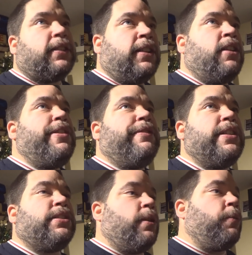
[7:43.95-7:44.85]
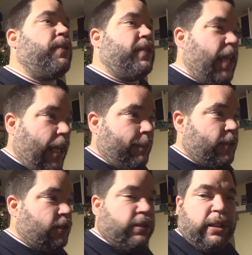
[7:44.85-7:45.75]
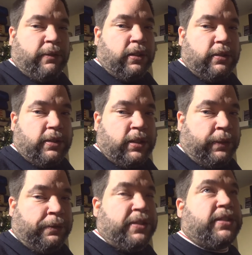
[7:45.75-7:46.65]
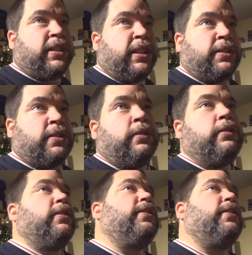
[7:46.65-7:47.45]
And the only reason I want them is because they've got different stickers on.